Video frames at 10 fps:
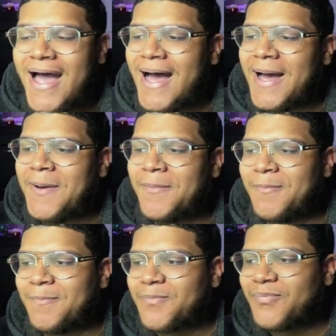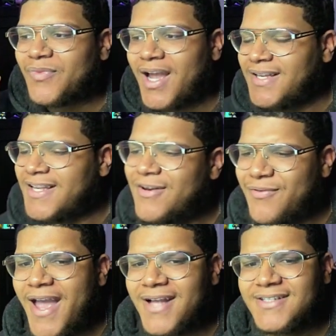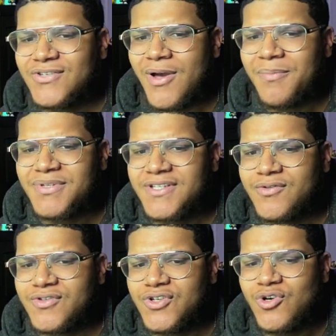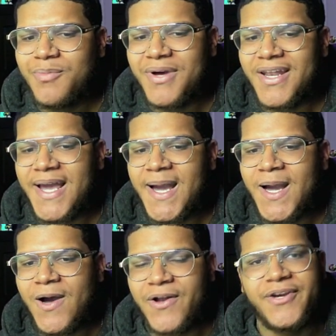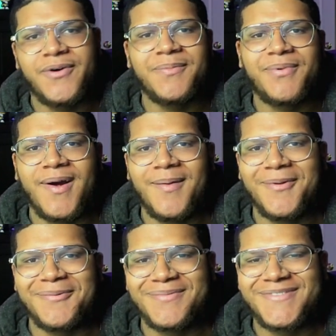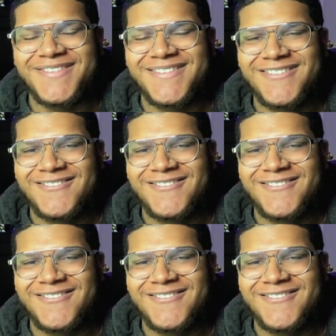I did react to episode 2, but audio problems.